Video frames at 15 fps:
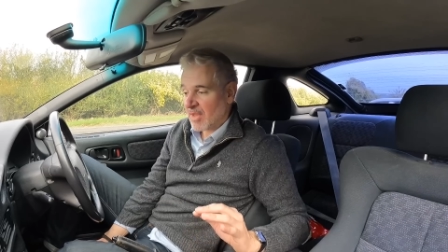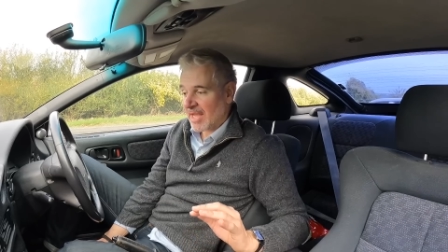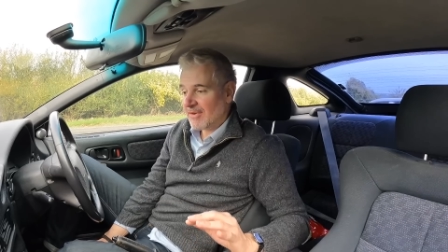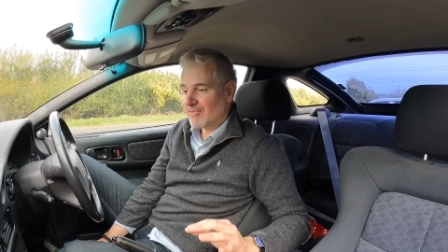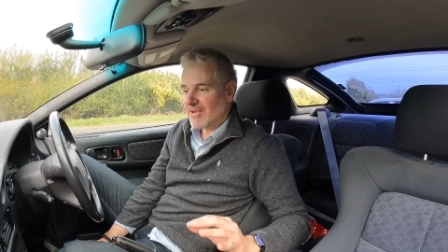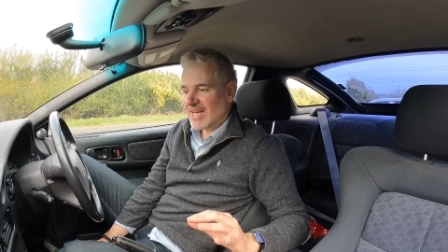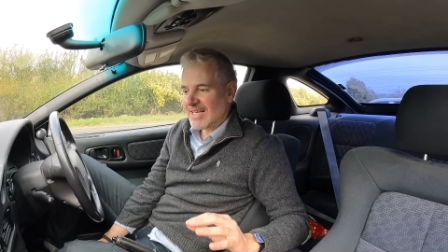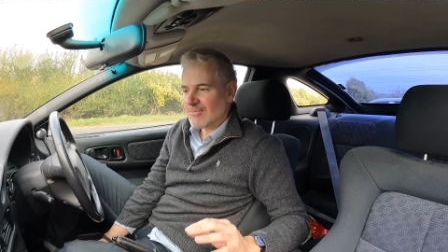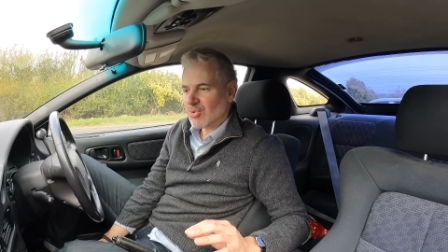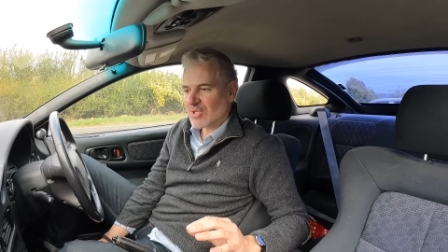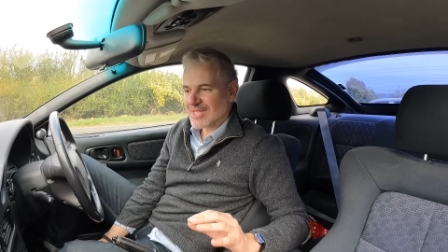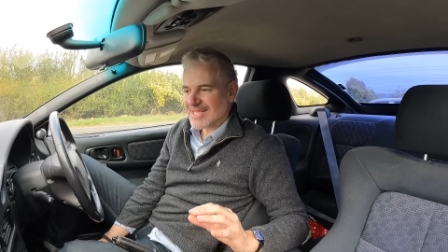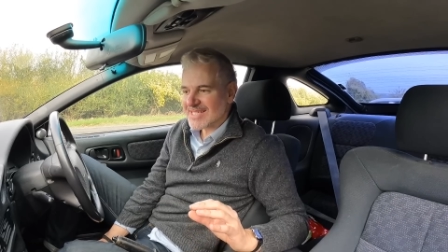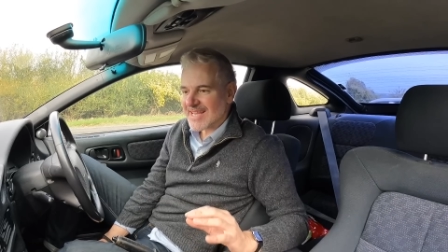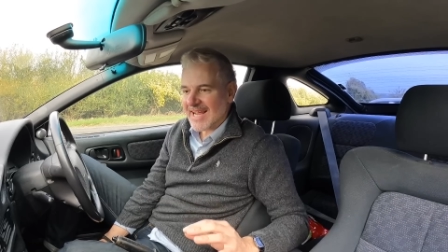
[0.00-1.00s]
It really
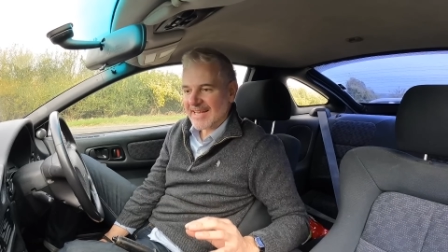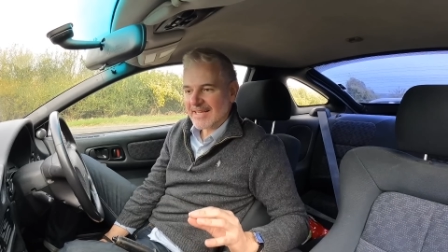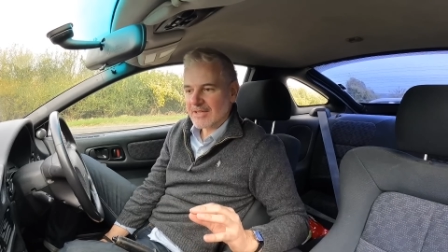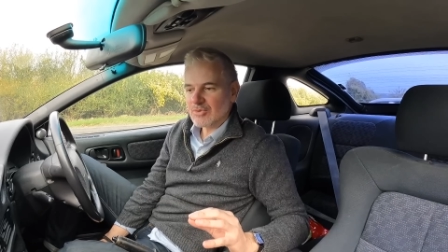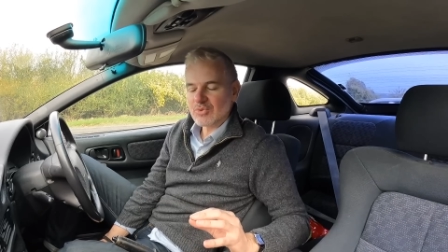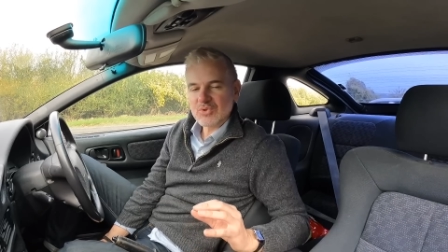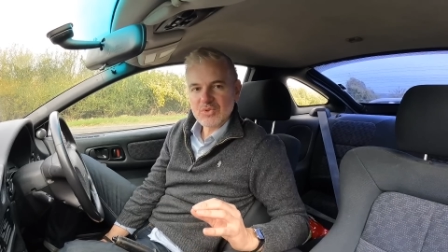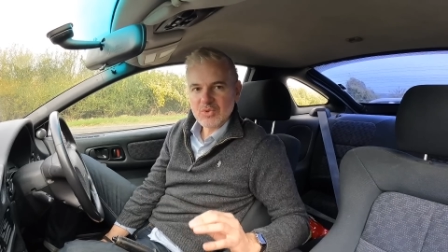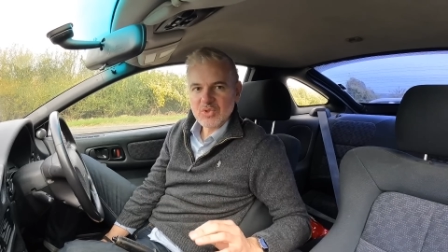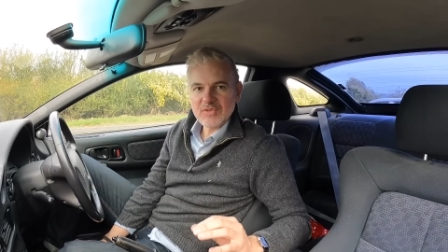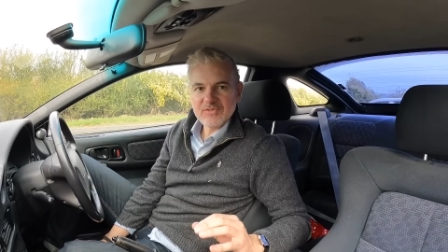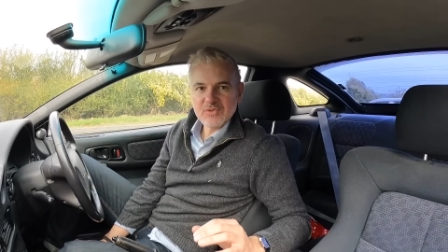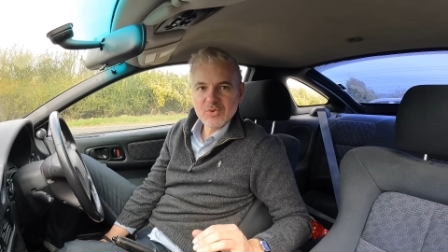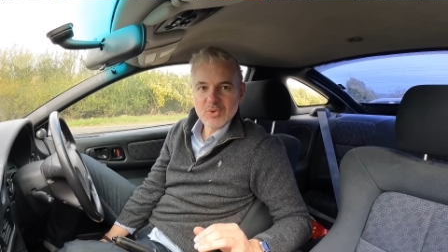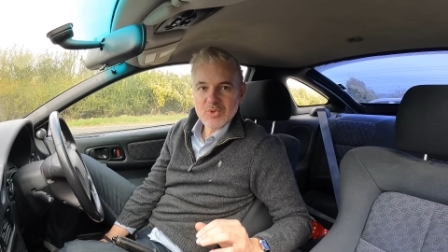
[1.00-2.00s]
was a technical tour
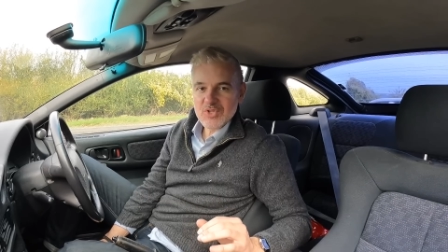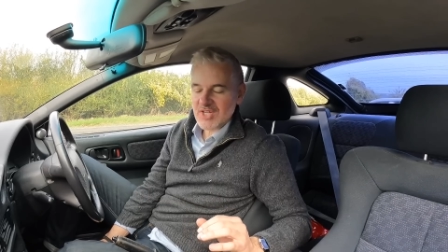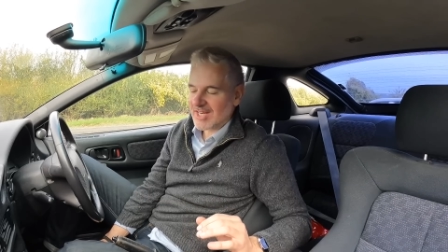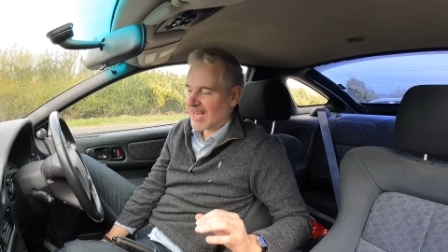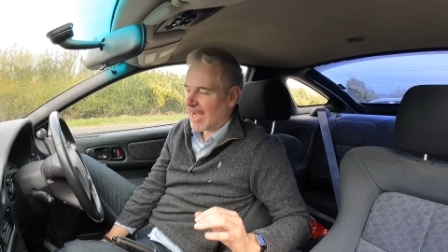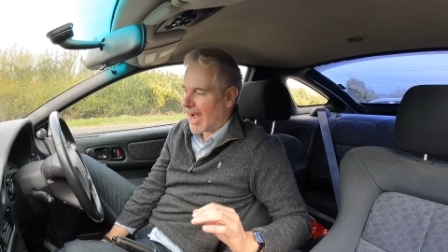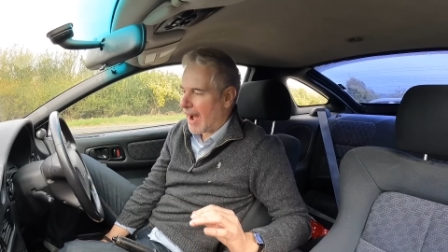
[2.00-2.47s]
de force and